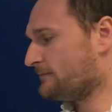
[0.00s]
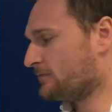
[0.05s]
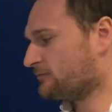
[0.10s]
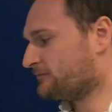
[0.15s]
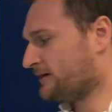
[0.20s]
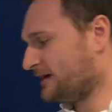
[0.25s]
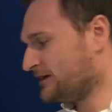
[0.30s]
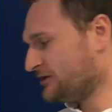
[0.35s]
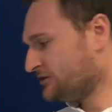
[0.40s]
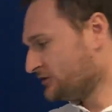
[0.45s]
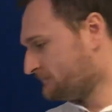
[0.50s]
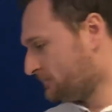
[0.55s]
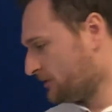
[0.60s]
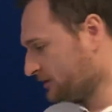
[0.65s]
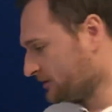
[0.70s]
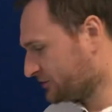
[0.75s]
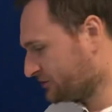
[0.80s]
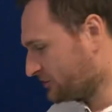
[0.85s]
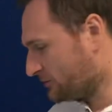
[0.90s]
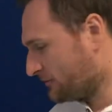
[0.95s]
Range of
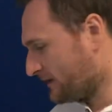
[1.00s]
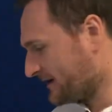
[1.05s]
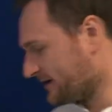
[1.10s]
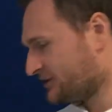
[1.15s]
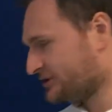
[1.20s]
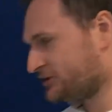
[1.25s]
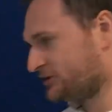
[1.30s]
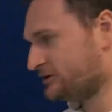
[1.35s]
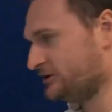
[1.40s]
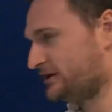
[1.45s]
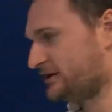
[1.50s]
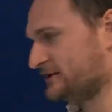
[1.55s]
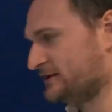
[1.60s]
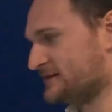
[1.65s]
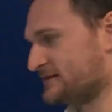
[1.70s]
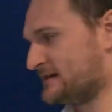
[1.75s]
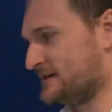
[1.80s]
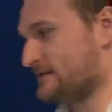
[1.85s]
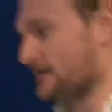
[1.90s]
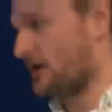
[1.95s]
punctuation, you can
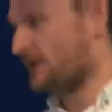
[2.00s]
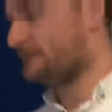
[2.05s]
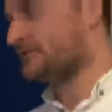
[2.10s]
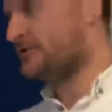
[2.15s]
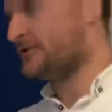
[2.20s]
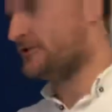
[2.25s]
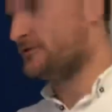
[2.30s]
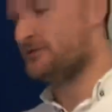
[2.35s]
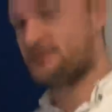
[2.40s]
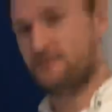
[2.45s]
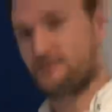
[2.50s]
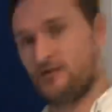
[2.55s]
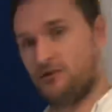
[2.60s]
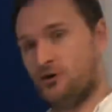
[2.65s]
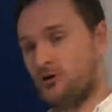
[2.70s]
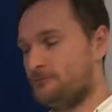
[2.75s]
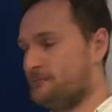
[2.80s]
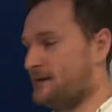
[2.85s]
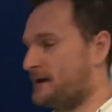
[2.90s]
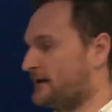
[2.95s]
see that I've used, if you
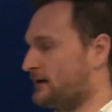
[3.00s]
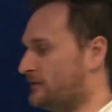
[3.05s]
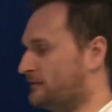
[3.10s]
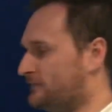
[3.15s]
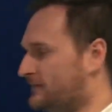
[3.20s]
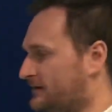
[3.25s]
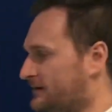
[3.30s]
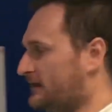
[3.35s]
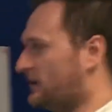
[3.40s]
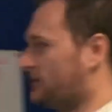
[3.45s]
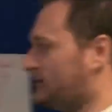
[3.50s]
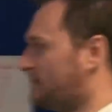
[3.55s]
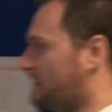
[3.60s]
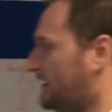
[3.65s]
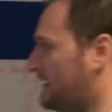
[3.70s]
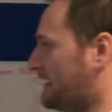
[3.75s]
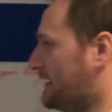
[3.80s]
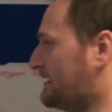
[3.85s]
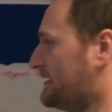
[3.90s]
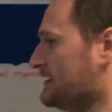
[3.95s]
look back on the video
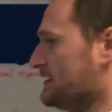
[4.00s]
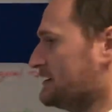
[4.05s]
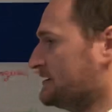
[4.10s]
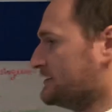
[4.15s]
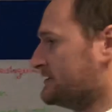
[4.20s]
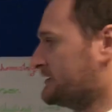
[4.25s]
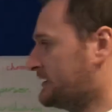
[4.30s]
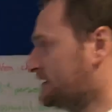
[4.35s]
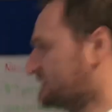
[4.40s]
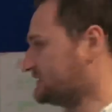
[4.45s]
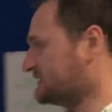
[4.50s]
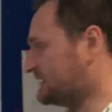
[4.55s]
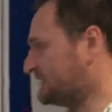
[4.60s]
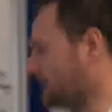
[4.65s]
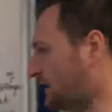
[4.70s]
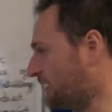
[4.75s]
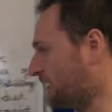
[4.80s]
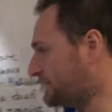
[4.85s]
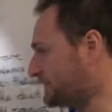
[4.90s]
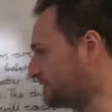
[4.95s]
here, you can see
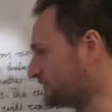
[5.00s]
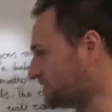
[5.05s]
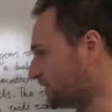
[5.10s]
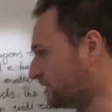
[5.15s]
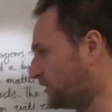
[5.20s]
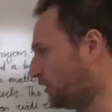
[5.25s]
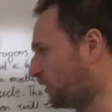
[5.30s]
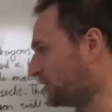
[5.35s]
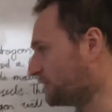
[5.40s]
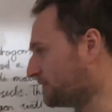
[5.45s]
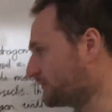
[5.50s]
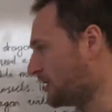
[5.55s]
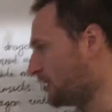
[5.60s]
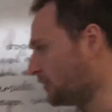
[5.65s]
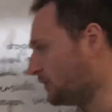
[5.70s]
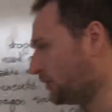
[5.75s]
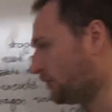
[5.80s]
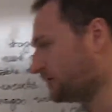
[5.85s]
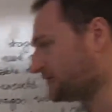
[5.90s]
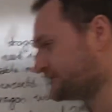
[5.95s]
that I've used a lot of
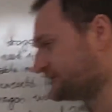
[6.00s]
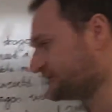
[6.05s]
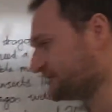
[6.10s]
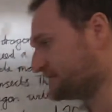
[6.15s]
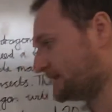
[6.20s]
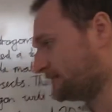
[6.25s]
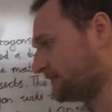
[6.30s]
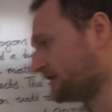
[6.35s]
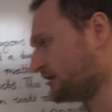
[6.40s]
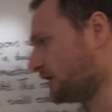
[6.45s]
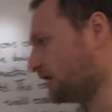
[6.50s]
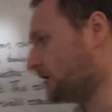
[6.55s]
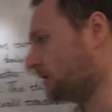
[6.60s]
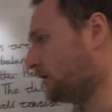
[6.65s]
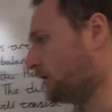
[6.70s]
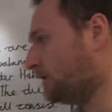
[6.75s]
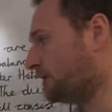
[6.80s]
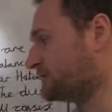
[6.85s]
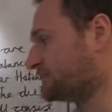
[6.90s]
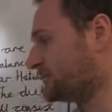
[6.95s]
colons and
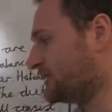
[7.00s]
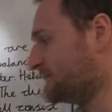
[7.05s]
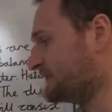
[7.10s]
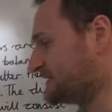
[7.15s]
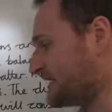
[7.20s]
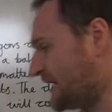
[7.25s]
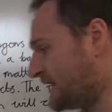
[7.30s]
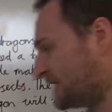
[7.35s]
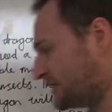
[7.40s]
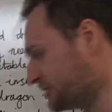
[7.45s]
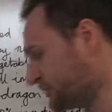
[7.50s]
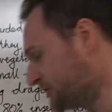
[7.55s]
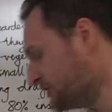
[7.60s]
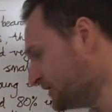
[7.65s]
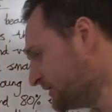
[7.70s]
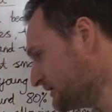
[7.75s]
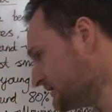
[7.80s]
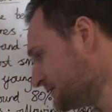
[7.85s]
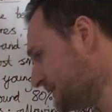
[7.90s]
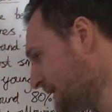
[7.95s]
semicolons, a dash
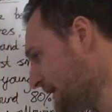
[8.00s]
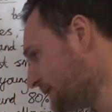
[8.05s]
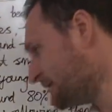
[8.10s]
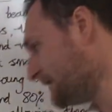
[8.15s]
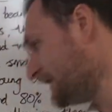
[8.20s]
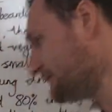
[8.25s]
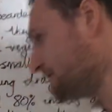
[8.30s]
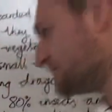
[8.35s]
down here